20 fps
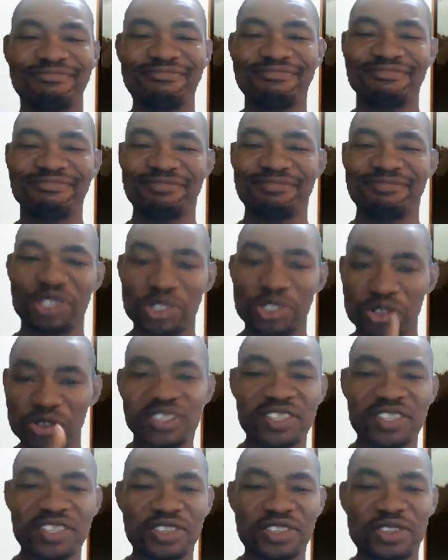You is the
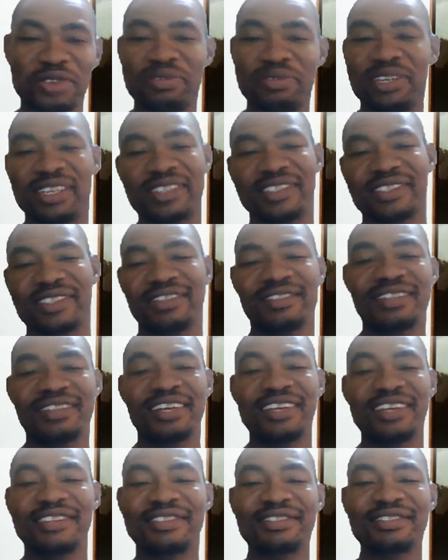subject, then
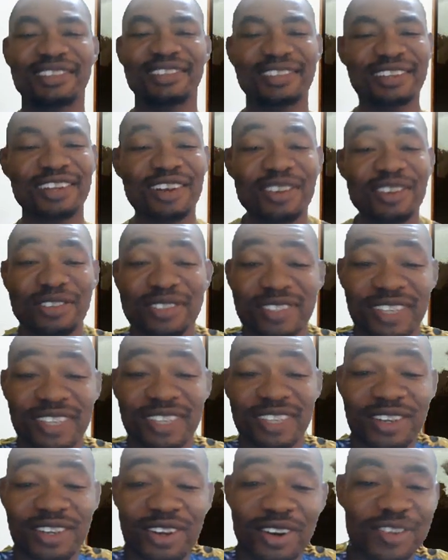close the door.
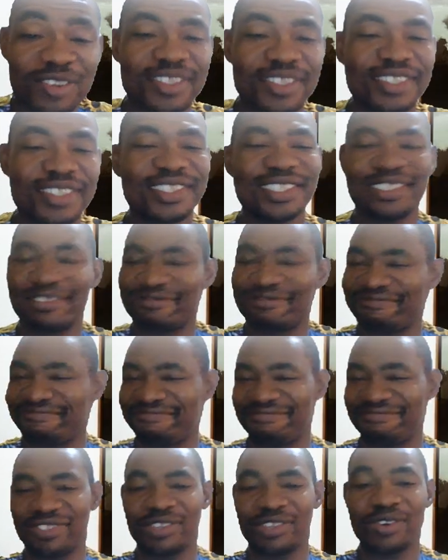No,
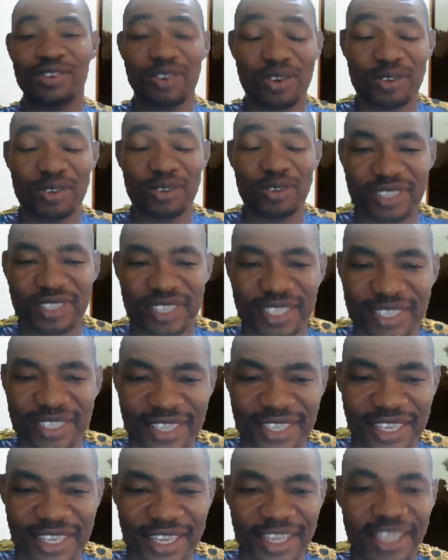close is the
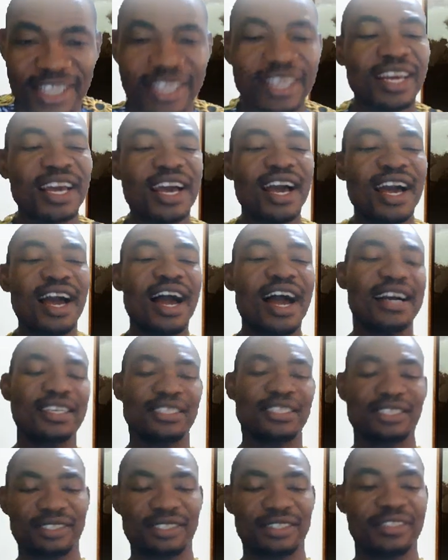action.
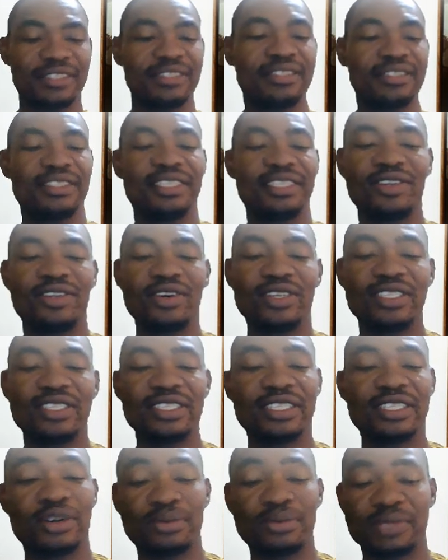The door is the
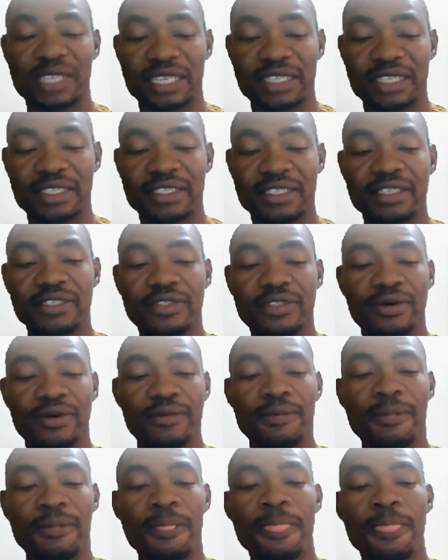object. So
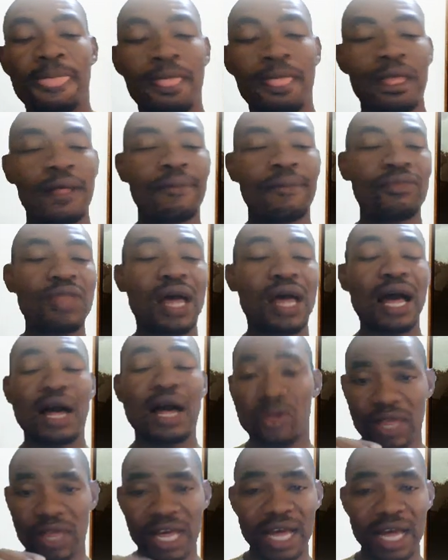now
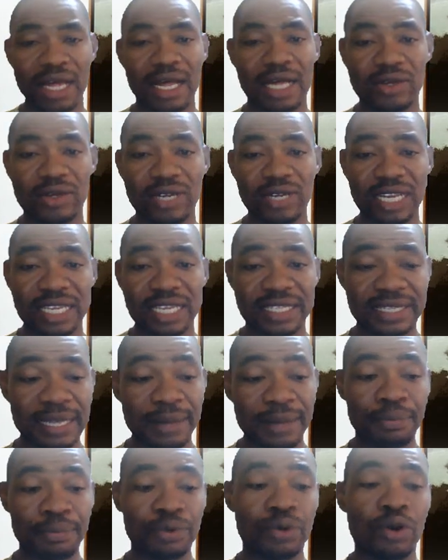another example
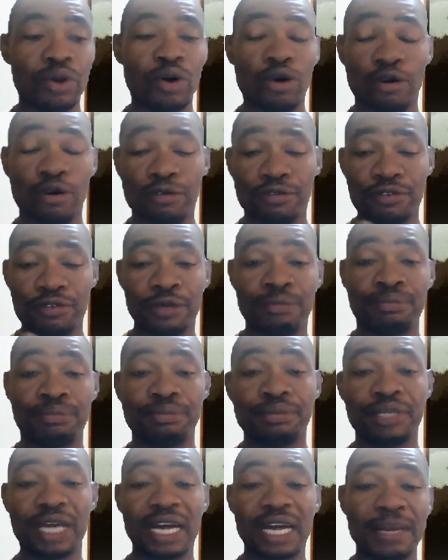of an
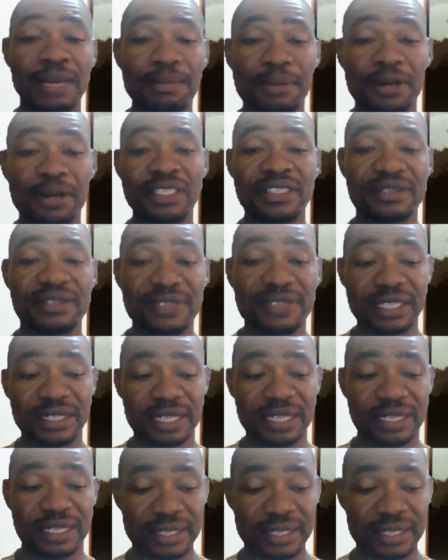imperative sentence is